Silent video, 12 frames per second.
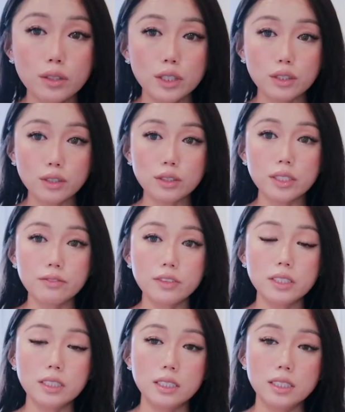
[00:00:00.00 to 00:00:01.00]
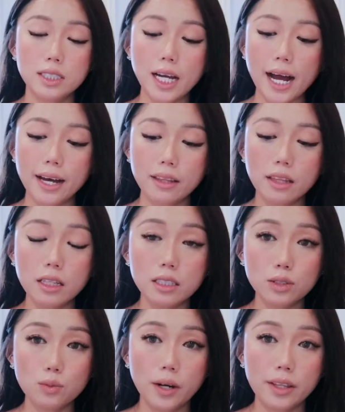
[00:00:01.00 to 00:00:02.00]
the two difference is that
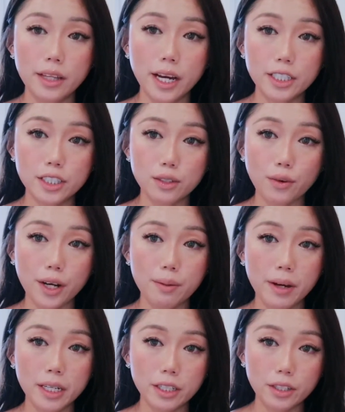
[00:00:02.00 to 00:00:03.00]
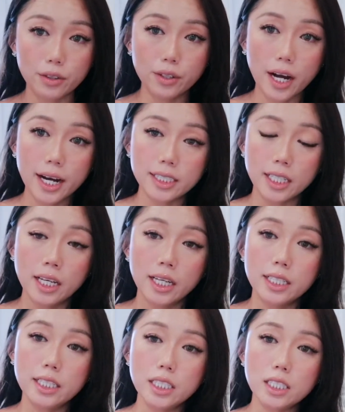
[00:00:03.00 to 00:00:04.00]
this one that I just recommended you guys,
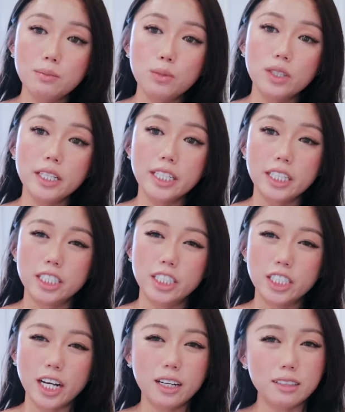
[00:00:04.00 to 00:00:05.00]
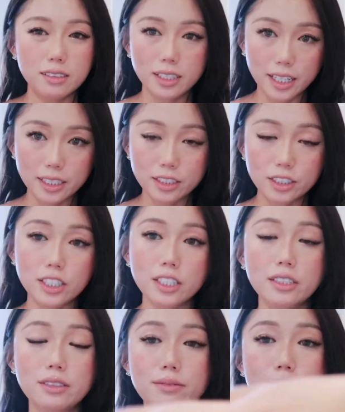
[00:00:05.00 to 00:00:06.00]
this is more like a gel
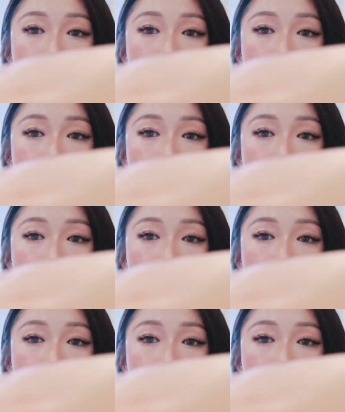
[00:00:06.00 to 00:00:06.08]
texture,